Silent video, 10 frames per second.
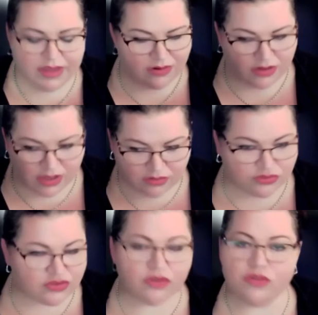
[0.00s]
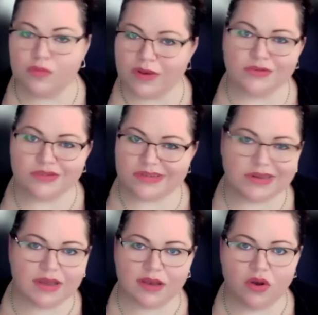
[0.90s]
it'll show you where you're
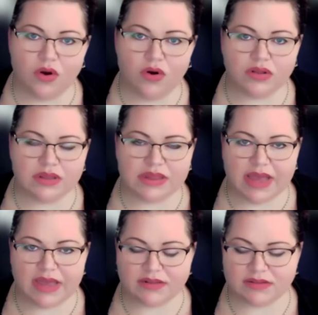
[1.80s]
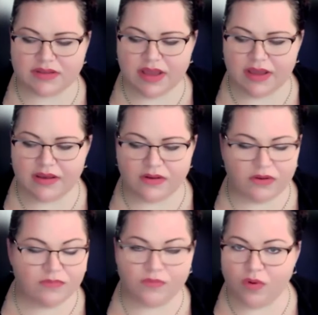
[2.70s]
sitting on that,
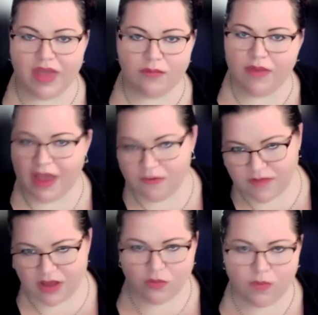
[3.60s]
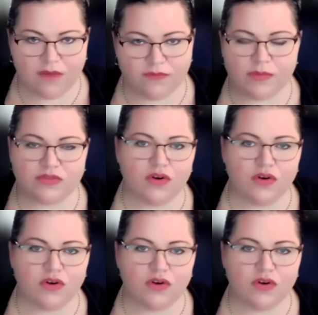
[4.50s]
how far you are from the